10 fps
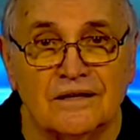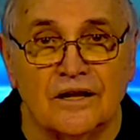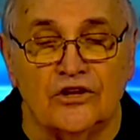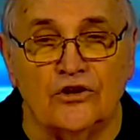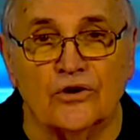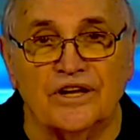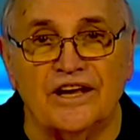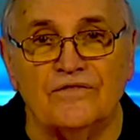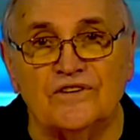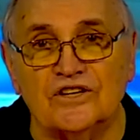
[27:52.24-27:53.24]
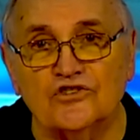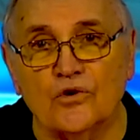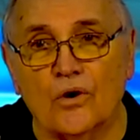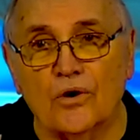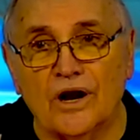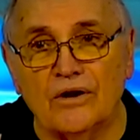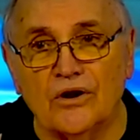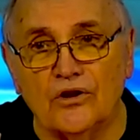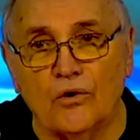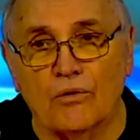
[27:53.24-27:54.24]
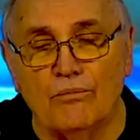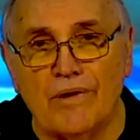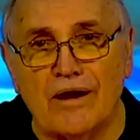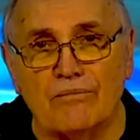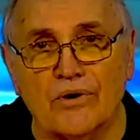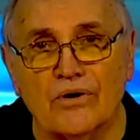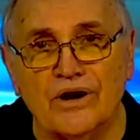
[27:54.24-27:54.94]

Your gift is your your member